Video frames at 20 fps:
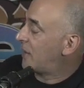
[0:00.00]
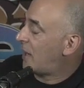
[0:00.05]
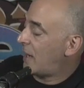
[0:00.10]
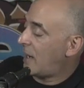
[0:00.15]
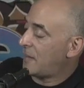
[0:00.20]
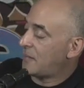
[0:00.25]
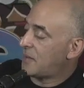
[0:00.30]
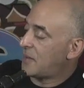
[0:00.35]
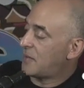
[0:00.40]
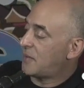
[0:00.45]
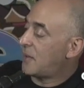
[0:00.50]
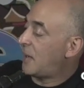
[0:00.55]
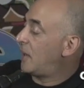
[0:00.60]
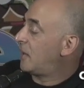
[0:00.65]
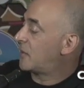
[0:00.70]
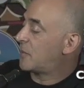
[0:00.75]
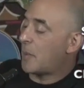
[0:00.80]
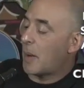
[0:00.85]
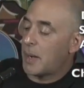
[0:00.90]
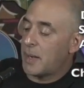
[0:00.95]
I have to say,
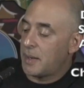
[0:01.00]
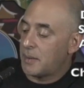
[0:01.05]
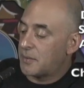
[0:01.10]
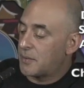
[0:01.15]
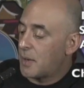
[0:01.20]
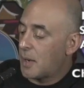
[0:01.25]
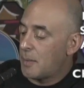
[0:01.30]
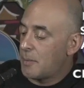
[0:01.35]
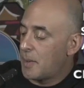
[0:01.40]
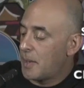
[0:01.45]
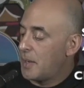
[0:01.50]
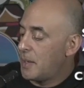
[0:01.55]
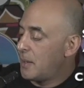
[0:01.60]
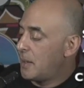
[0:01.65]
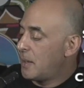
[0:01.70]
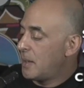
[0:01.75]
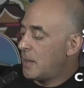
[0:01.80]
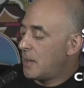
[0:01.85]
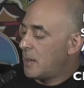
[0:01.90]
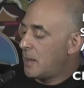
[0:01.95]
Spidey, I'm sorry, buddy,
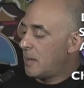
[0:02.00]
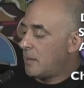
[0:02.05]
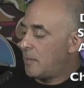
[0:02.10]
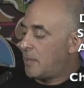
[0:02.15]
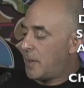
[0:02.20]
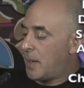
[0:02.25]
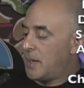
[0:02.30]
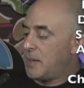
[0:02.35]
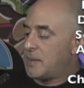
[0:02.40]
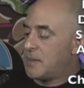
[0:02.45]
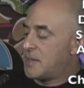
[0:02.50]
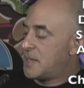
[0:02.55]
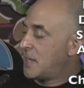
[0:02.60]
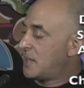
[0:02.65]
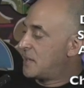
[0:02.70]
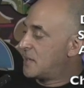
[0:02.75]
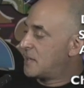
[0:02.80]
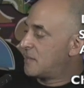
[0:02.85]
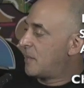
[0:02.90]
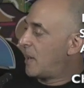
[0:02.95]
but I need to take this